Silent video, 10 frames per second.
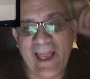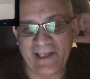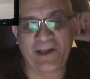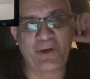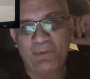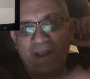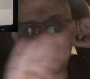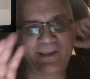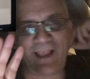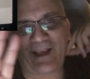And I know we
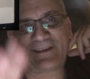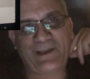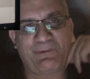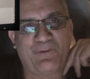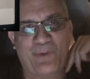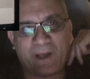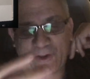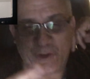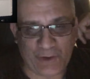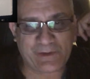got, like I said before, we
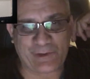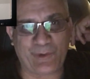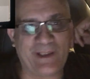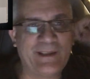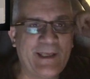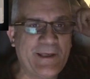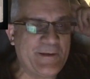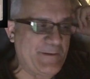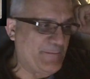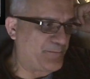got used to it,
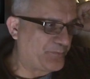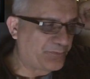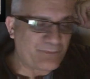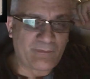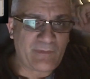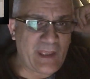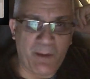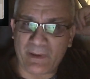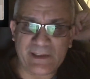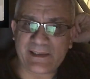
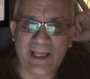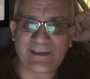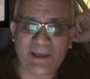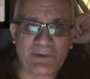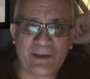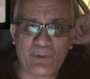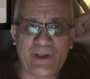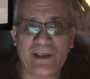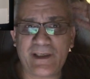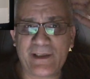but it's not something
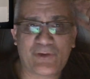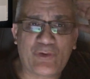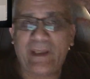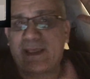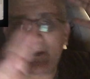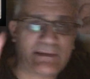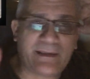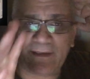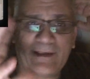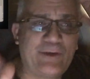we should take it,
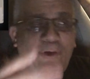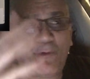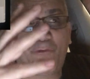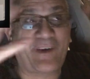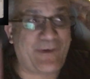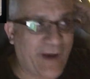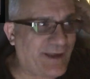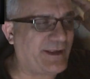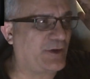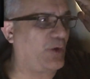for
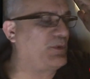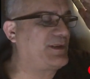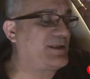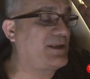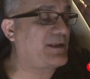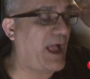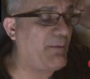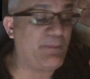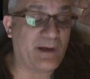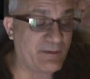granted almost. It's just
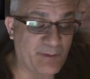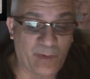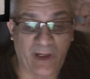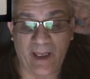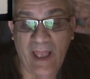unbelievable.